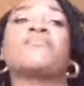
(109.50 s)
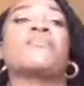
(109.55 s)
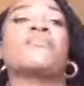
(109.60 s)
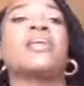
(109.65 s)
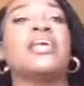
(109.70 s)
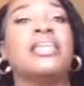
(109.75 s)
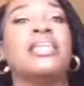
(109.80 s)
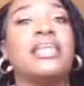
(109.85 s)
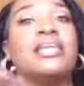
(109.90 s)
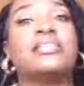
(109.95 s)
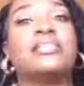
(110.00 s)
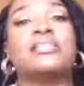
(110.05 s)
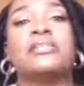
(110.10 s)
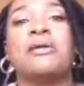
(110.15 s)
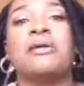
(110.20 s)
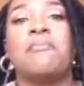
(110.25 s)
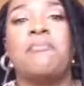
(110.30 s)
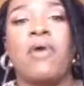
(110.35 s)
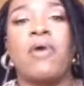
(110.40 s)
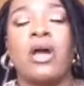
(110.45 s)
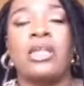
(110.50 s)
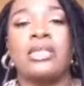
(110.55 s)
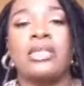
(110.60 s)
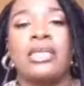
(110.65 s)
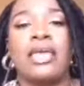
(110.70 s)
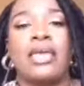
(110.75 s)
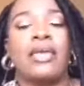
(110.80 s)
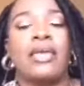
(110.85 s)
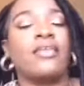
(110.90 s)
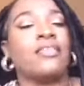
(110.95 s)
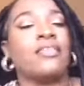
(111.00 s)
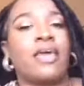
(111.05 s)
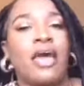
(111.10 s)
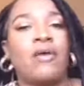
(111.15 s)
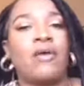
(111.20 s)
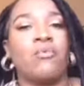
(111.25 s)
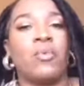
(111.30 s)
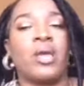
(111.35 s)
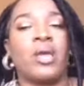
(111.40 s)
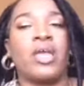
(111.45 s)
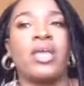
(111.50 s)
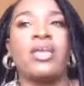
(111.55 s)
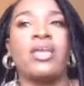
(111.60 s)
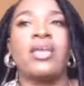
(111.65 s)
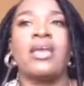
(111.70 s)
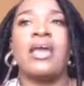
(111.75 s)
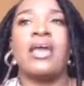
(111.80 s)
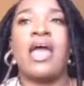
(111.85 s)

less Marley hair that way.